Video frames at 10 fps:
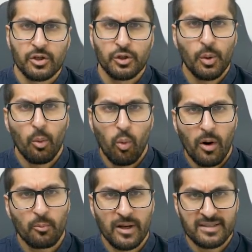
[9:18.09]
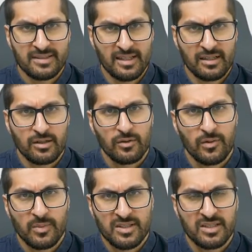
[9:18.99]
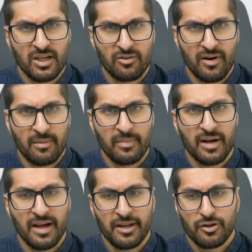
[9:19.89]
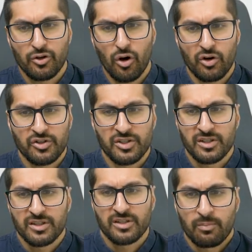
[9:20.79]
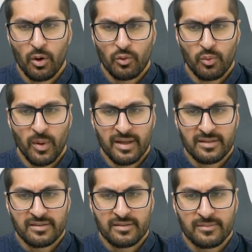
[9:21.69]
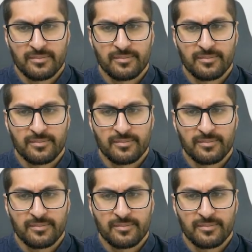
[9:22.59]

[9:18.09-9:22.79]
Do a one-way sync from the CRM and not both ways.